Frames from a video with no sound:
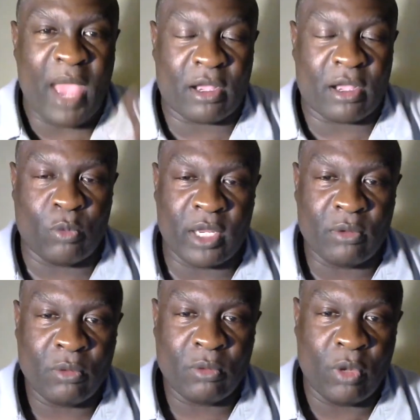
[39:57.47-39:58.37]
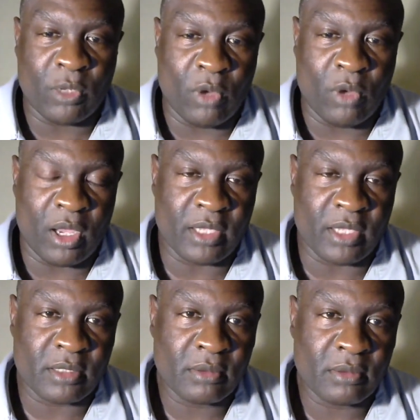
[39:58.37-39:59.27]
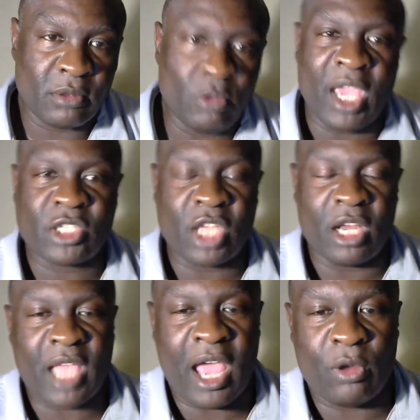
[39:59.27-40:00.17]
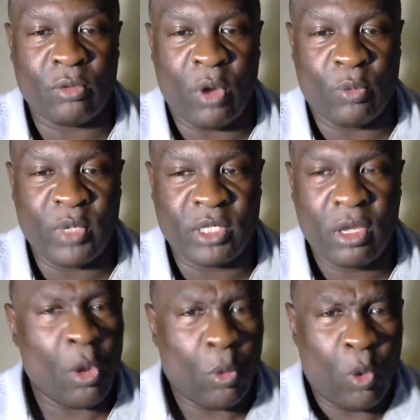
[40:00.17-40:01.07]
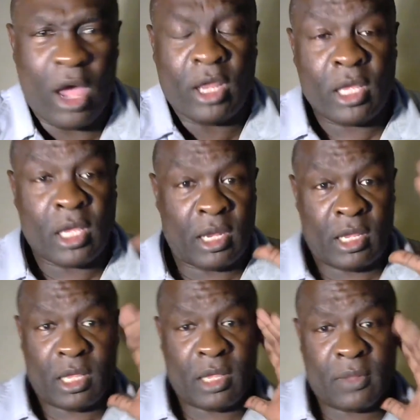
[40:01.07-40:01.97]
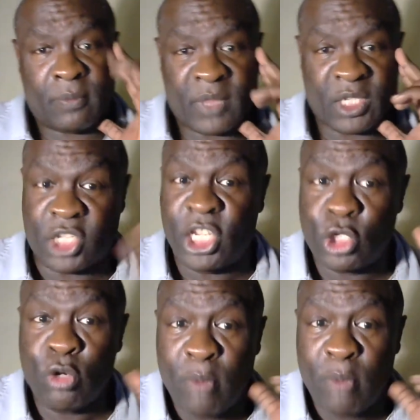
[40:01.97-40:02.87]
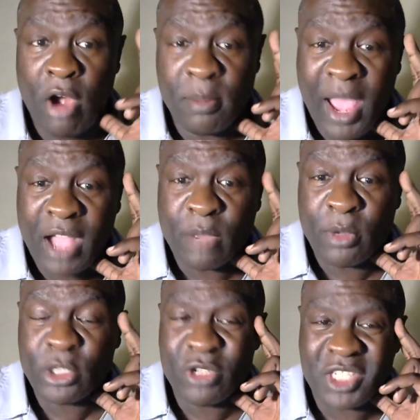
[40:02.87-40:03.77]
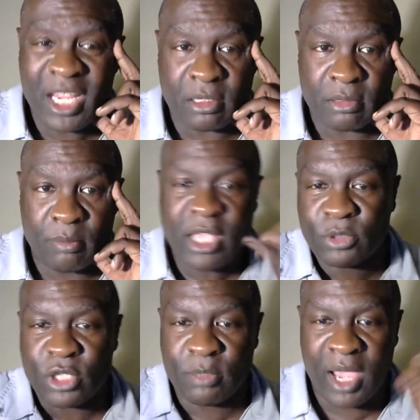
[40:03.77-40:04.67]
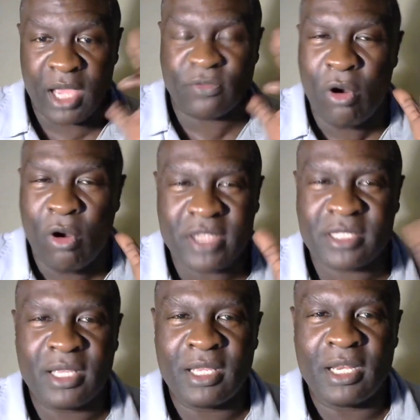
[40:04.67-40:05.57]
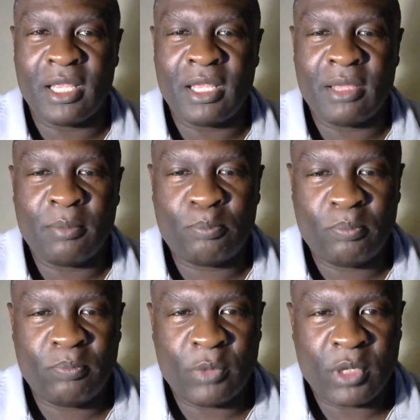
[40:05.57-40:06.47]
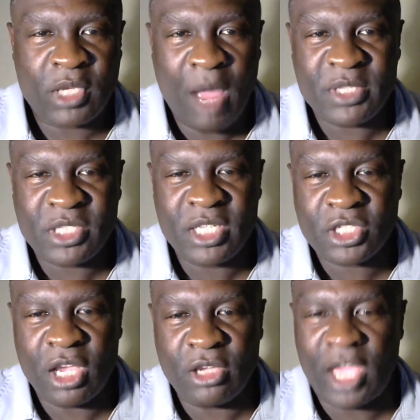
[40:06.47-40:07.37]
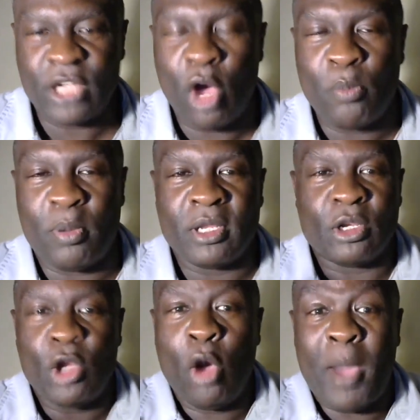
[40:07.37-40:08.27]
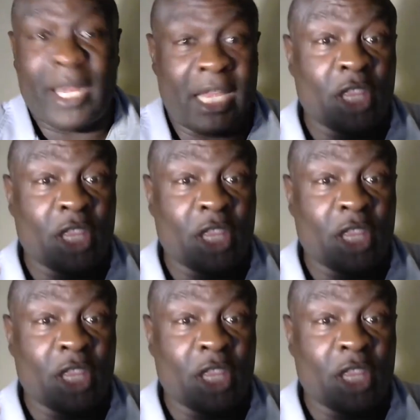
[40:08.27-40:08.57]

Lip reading: Malcolm what he was. You can't tell how what we do. Well, Did you murder Malcolm or you didn't? Make up your mind. Of course, common sense tells you, ain't nobody